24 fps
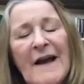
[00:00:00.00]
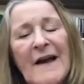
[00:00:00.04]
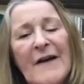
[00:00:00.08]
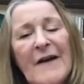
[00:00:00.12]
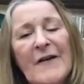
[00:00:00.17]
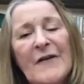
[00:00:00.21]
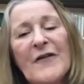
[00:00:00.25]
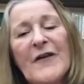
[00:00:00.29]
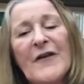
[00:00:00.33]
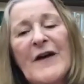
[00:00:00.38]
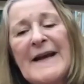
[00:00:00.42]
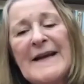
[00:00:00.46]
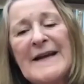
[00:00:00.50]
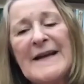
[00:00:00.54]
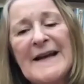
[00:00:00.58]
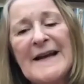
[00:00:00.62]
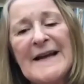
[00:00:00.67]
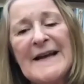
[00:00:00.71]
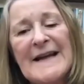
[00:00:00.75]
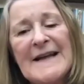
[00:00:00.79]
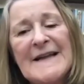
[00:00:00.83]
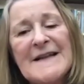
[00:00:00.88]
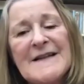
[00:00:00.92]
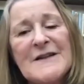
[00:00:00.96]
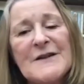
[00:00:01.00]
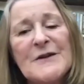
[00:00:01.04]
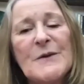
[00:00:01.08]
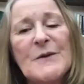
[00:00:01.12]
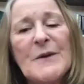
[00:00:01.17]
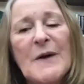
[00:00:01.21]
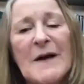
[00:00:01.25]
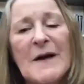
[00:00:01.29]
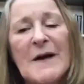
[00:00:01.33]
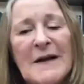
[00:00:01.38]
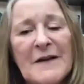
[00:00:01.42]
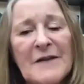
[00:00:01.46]
finally, to
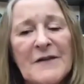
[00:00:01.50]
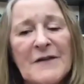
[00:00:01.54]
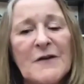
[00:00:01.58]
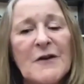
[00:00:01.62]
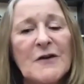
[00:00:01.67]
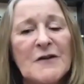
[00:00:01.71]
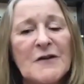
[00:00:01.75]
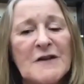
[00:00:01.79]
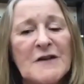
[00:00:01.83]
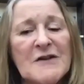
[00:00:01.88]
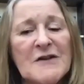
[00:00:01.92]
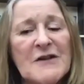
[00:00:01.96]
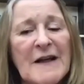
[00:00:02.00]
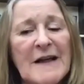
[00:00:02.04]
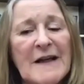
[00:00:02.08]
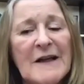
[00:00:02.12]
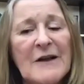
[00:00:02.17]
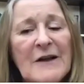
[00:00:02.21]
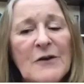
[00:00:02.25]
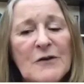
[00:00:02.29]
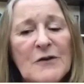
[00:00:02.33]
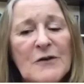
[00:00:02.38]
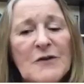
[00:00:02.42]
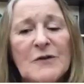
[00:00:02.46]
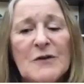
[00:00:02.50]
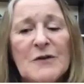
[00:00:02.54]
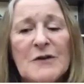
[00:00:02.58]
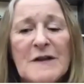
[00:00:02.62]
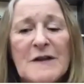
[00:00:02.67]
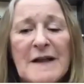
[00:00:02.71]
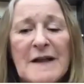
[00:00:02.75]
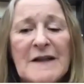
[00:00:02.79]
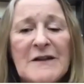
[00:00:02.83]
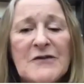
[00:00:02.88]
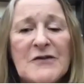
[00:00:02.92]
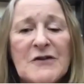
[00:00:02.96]
ask Dr. Jane Goodall to
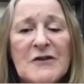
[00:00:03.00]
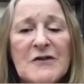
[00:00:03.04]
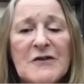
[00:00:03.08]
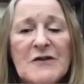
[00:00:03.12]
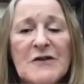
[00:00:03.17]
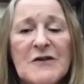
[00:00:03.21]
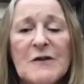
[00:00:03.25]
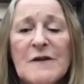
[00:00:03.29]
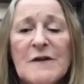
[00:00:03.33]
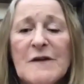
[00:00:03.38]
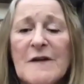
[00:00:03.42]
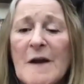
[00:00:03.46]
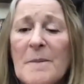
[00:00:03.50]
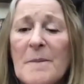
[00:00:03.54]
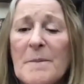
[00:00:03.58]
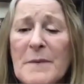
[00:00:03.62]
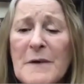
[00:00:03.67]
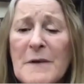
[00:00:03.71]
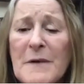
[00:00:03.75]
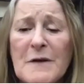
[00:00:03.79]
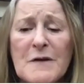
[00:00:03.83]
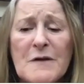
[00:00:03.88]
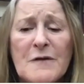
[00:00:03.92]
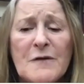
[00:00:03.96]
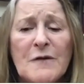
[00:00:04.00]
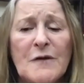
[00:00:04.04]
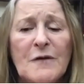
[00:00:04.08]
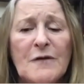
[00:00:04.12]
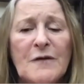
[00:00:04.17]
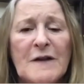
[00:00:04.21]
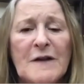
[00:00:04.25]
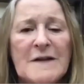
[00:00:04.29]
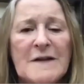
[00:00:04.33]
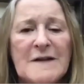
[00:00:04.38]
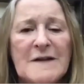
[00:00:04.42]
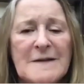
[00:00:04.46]
introduce a beautiful
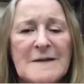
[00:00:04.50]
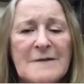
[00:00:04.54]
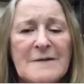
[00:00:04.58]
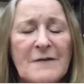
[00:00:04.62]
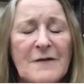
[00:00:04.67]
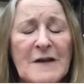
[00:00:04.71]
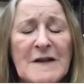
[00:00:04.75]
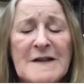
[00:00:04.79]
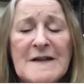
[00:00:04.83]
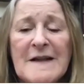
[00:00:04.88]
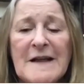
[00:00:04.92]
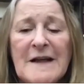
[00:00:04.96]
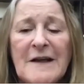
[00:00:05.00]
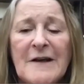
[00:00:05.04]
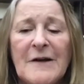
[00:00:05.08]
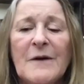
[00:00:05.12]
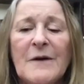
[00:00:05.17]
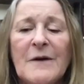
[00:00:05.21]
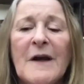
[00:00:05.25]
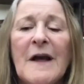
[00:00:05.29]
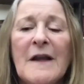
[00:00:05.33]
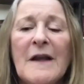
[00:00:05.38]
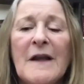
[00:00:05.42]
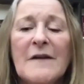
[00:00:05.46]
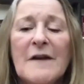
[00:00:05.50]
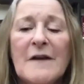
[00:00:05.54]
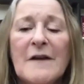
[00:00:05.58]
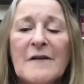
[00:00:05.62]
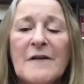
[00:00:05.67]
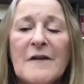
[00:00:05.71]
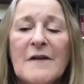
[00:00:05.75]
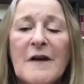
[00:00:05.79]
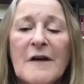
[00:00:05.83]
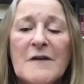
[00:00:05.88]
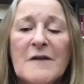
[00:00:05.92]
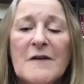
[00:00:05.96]
video that's
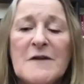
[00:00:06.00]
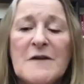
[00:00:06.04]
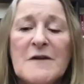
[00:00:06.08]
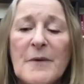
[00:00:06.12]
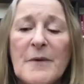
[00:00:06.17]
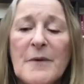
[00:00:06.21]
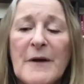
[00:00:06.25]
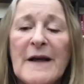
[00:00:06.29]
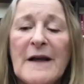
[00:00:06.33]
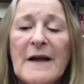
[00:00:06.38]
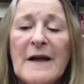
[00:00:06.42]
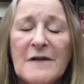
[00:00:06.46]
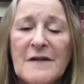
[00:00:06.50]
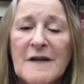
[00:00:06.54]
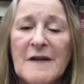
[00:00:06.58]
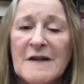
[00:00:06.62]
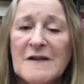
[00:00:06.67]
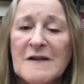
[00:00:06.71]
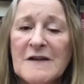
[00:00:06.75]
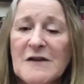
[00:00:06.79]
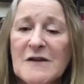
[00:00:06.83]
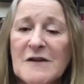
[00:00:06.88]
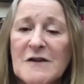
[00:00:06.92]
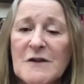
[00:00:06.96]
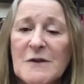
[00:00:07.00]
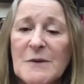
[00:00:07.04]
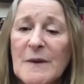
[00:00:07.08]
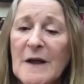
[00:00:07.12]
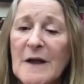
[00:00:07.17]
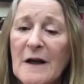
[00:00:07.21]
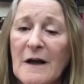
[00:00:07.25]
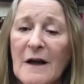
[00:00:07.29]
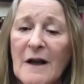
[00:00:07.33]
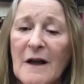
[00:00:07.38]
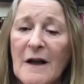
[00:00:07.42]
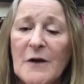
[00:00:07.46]
going to bring our session to a
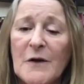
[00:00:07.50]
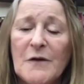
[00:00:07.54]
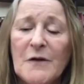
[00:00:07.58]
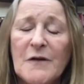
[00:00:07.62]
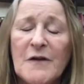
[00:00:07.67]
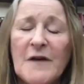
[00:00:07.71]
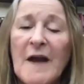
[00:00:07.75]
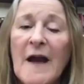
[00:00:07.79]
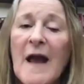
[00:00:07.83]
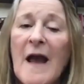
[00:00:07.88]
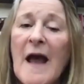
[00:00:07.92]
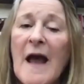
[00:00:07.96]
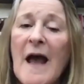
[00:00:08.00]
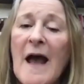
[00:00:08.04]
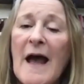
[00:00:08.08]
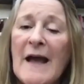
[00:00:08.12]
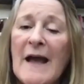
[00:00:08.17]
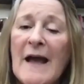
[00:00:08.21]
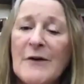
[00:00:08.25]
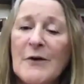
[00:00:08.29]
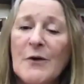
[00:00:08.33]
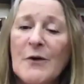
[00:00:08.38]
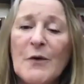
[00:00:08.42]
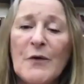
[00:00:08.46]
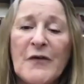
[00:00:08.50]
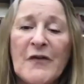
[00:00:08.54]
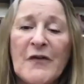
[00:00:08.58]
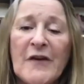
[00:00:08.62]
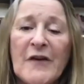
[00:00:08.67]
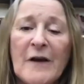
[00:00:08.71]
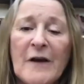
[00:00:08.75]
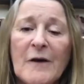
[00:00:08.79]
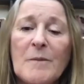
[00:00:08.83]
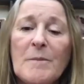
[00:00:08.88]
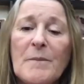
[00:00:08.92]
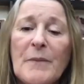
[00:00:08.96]
close. And
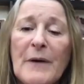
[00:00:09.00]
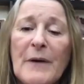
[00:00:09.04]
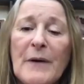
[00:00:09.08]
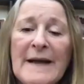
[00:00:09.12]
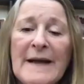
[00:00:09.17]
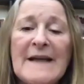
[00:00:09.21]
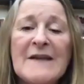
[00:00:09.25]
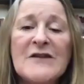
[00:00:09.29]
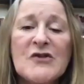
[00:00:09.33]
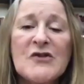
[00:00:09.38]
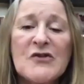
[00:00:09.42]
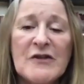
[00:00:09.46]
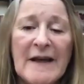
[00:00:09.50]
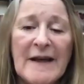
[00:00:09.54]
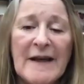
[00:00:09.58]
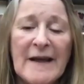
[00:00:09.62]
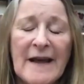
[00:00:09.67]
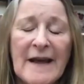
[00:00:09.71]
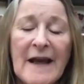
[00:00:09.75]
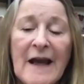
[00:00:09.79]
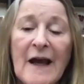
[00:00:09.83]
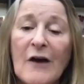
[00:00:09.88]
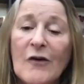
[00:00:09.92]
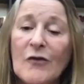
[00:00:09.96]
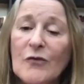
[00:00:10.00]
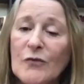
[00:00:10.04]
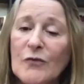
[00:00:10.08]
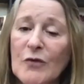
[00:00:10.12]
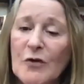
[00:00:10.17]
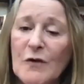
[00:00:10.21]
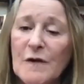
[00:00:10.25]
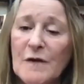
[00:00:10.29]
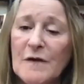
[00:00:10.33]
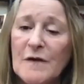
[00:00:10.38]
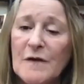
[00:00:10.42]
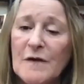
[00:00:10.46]
also, please check out
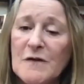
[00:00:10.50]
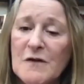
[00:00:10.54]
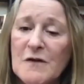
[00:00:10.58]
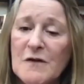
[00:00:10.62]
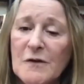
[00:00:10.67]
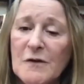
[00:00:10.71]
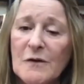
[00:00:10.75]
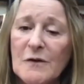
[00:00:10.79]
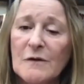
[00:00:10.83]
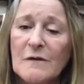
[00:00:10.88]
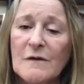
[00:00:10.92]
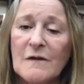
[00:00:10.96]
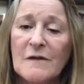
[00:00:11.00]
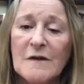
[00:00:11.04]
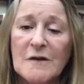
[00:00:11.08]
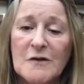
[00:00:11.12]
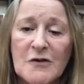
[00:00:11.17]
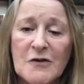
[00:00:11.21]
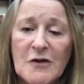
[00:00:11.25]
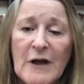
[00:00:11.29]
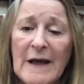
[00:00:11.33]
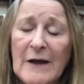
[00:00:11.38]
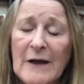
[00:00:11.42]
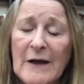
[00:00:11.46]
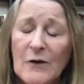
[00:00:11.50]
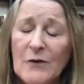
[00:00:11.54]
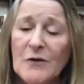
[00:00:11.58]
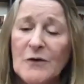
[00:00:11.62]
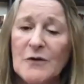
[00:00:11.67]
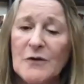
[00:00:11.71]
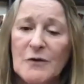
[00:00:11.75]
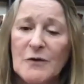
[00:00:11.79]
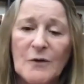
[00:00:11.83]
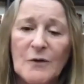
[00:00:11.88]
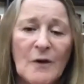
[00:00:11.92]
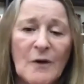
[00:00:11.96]
Roots and Shoots, the Jane
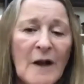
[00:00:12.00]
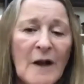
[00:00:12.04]
Goodall